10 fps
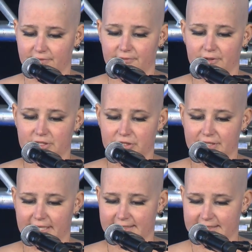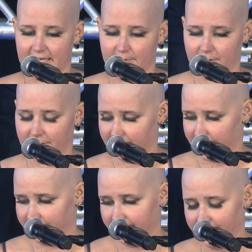for its You Can Stay program.